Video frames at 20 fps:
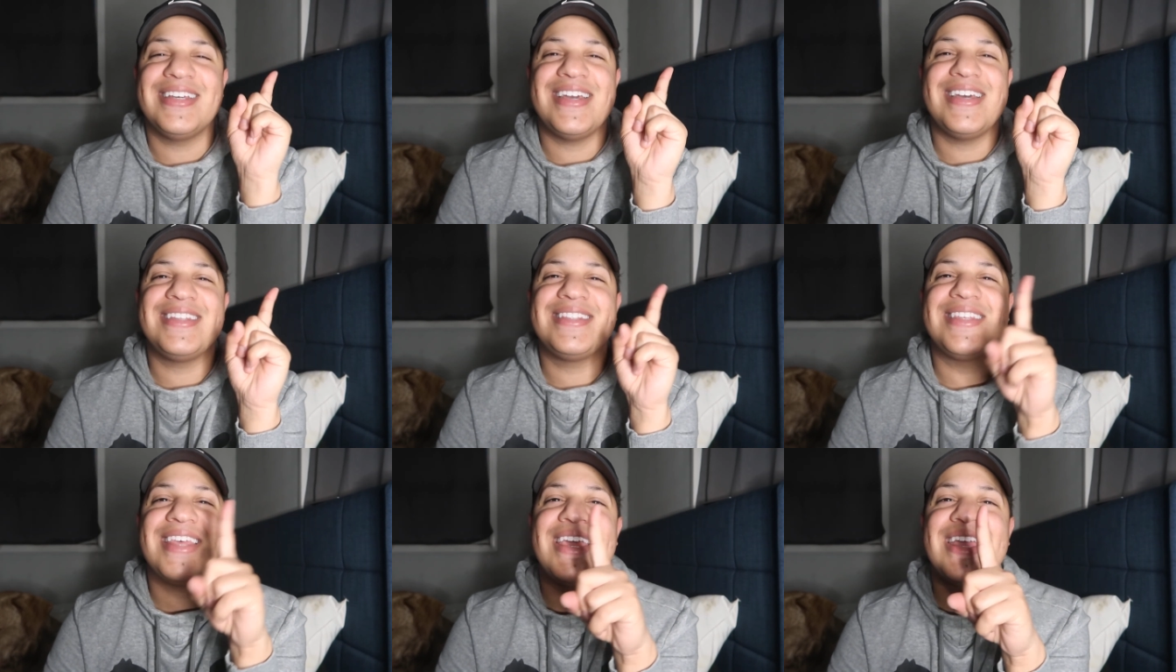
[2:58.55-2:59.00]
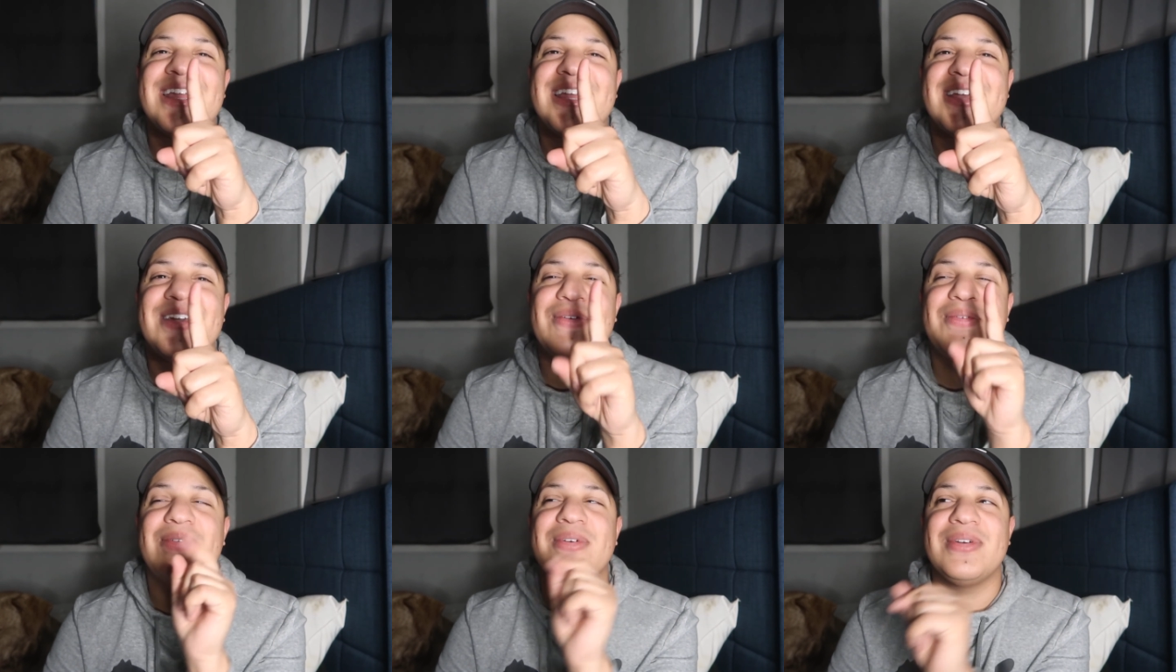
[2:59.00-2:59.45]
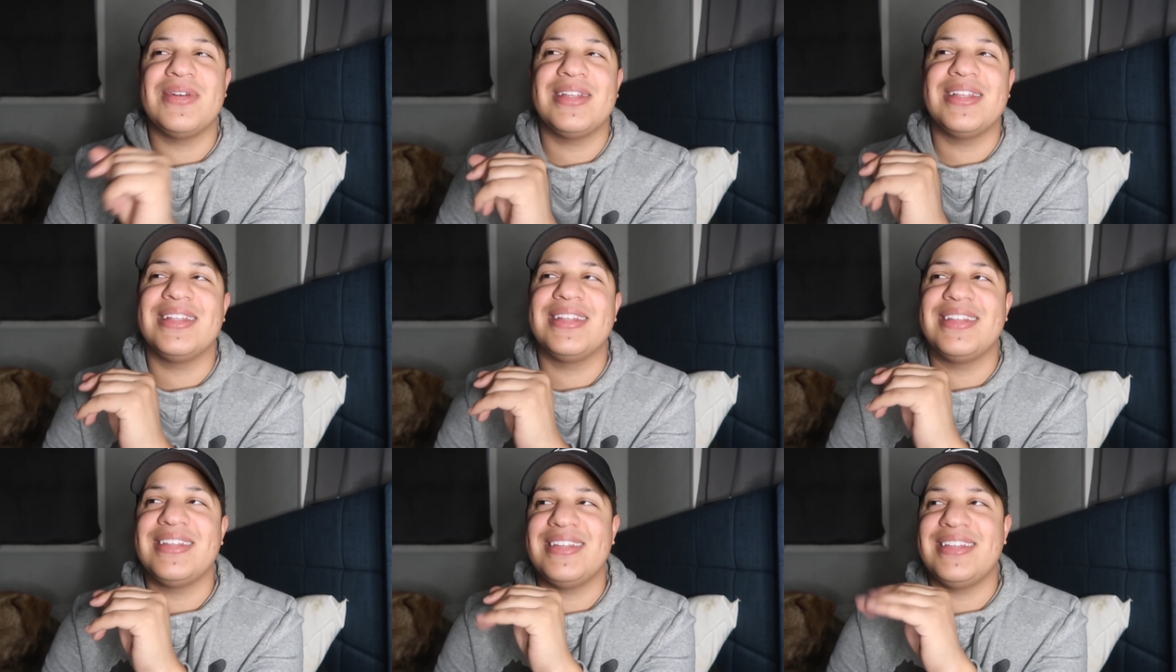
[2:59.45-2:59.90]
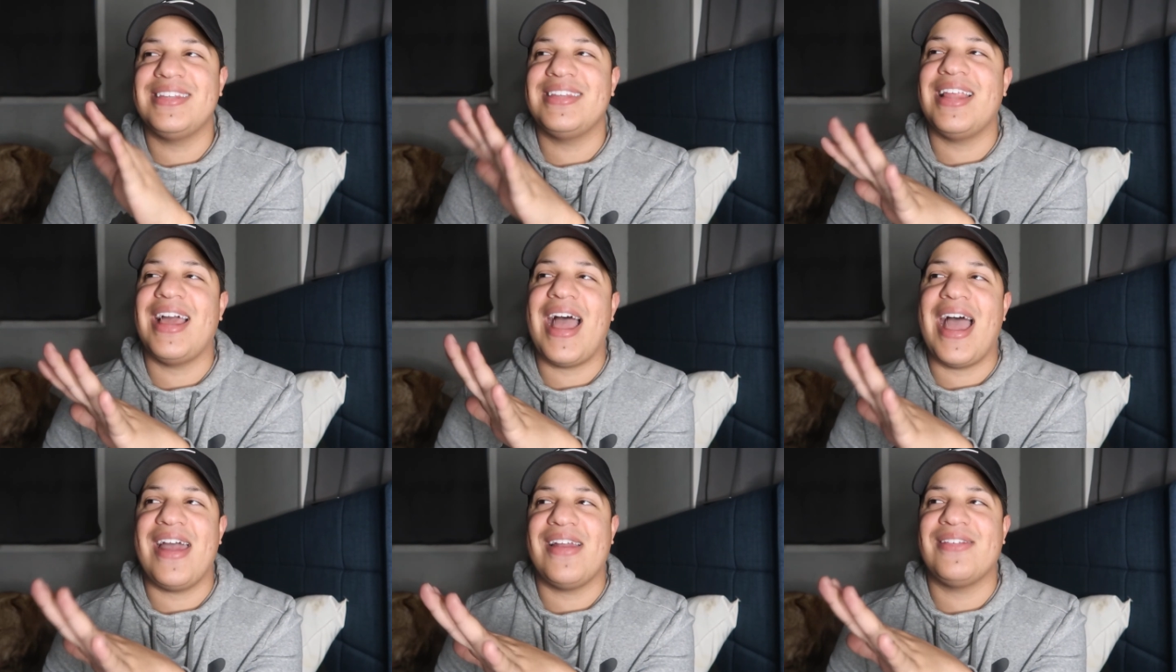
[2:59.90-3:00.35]
It's like,
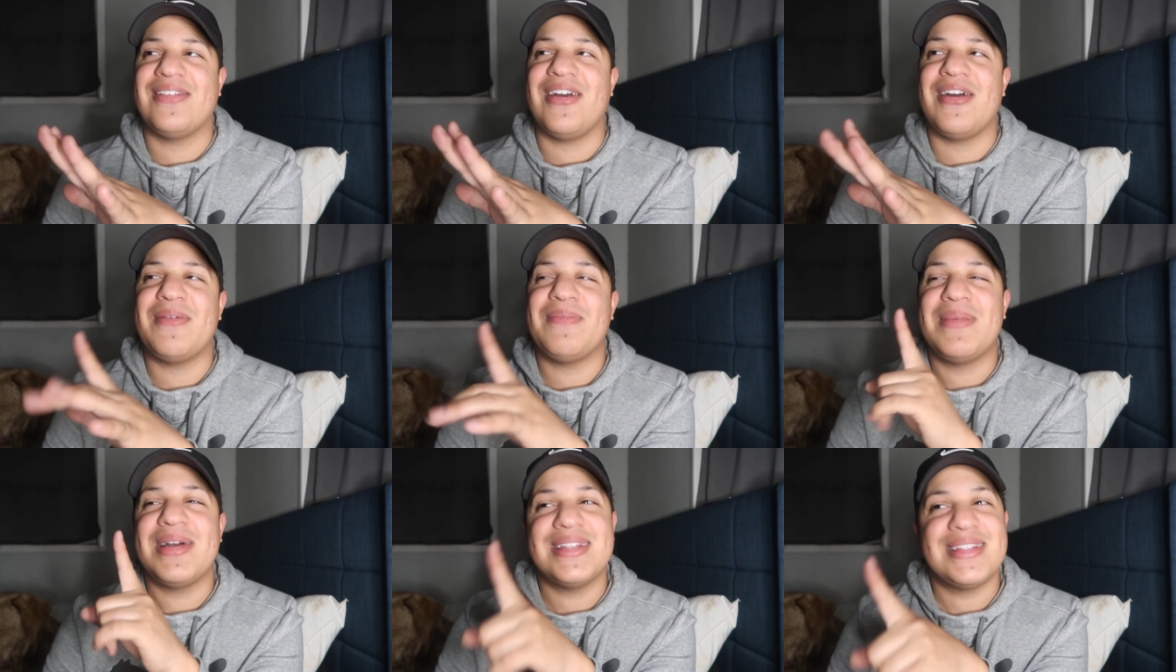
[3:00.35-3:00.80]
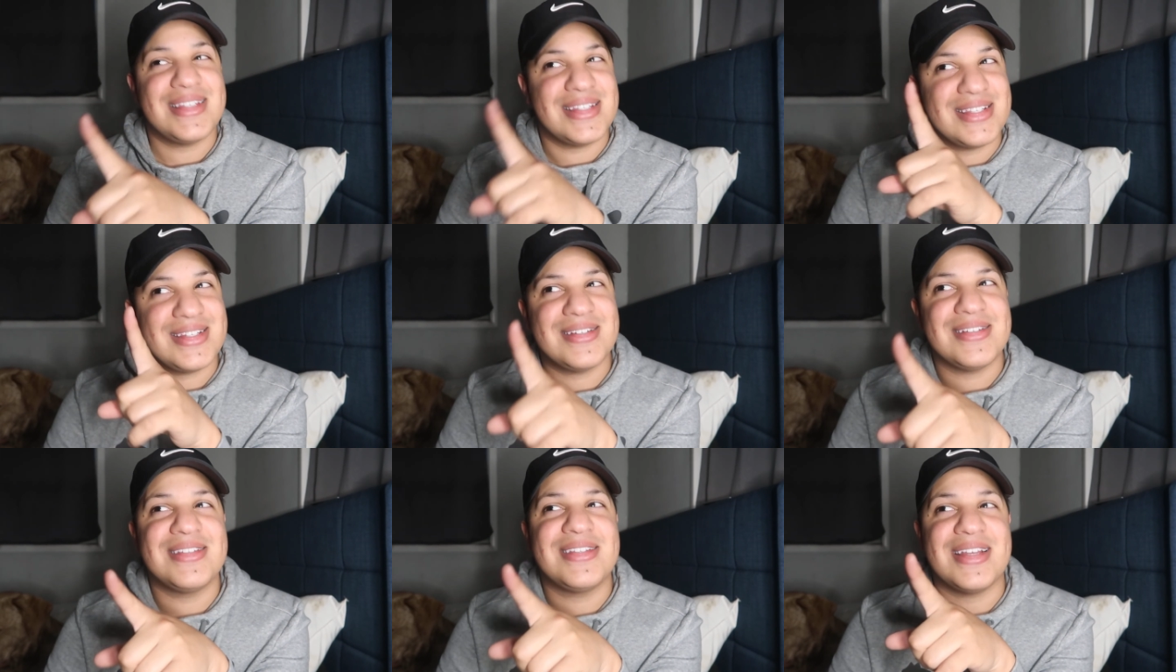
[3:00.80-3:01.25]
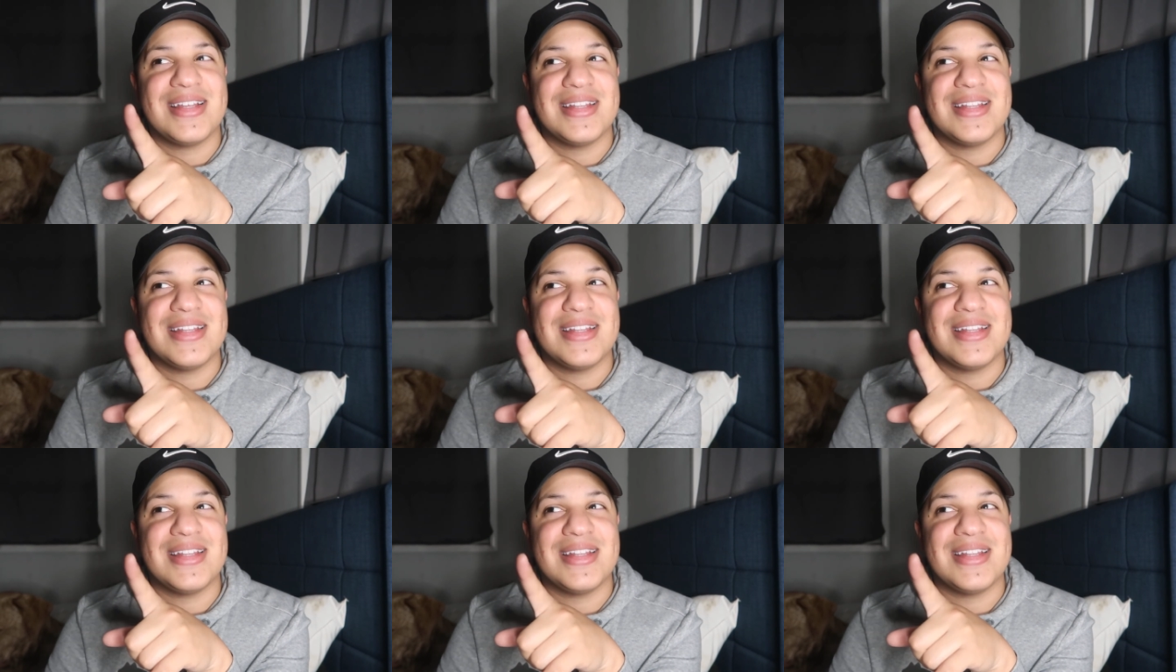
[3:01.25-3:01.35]
I don't know. My sister's